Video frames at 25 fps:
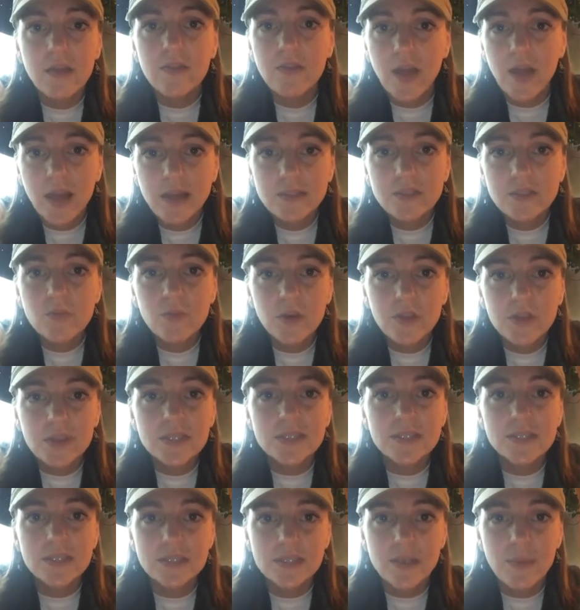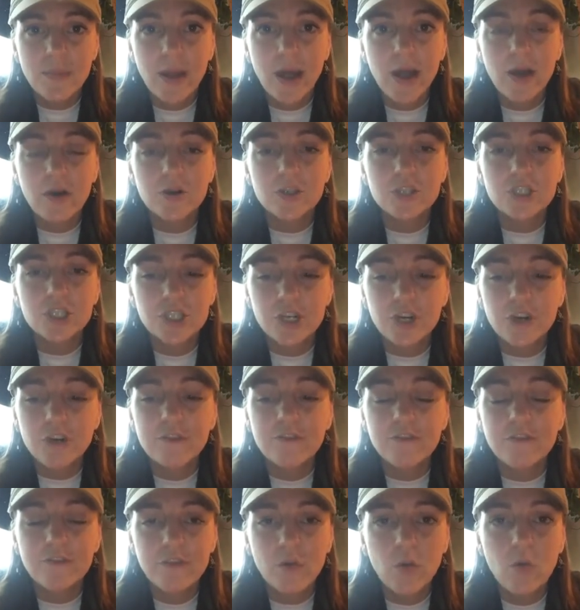That's what this is about.
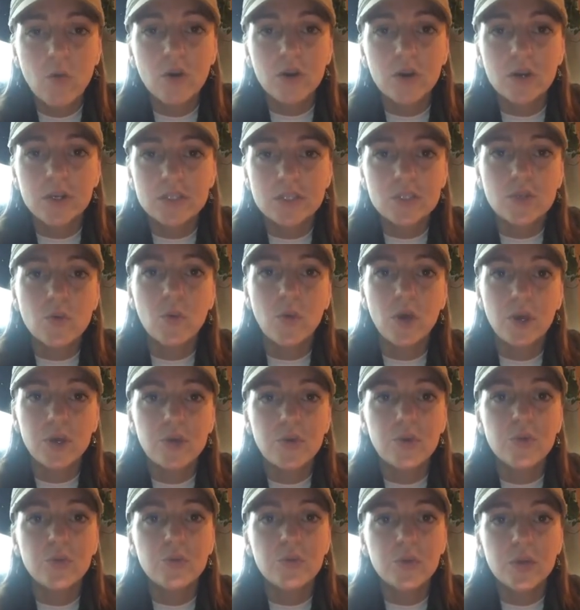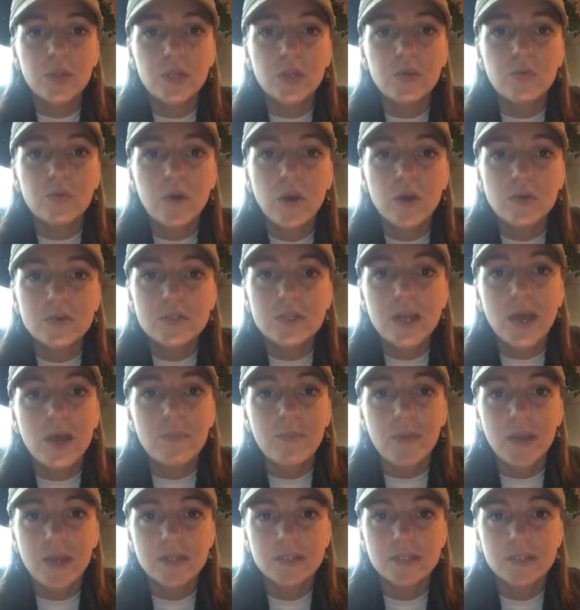Juror 4 is the one who really rose up